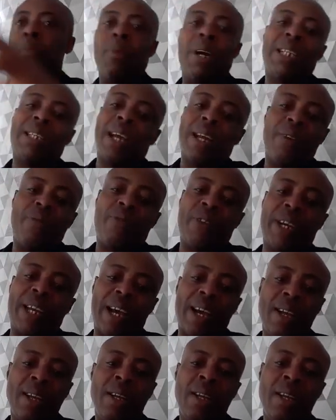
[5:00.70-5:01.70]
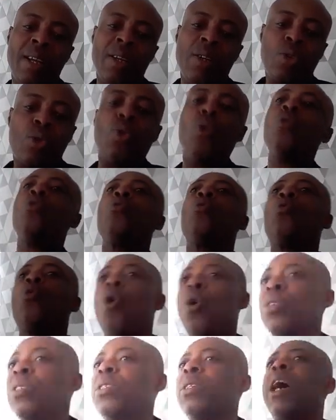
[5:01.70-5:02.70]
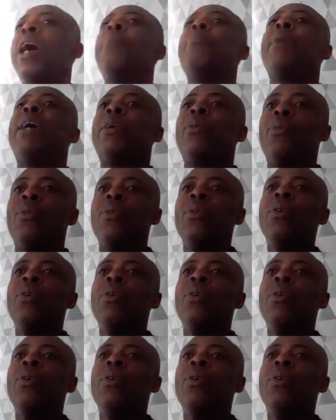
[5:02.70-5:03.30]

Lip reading: matter feather. So in court, a man,